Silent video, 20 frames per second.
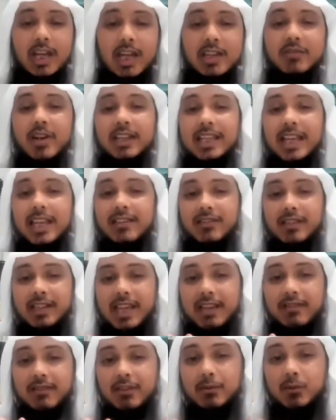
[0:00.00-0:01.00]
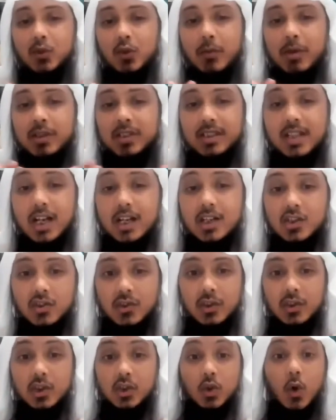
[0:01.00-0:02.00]
If I gave him so much
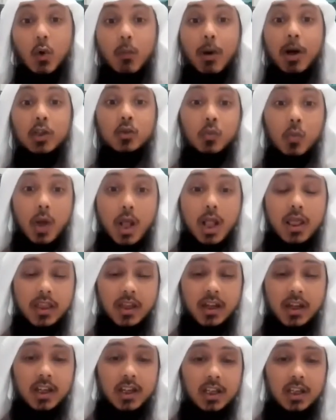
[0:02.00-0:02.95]
luxury, so much wealth,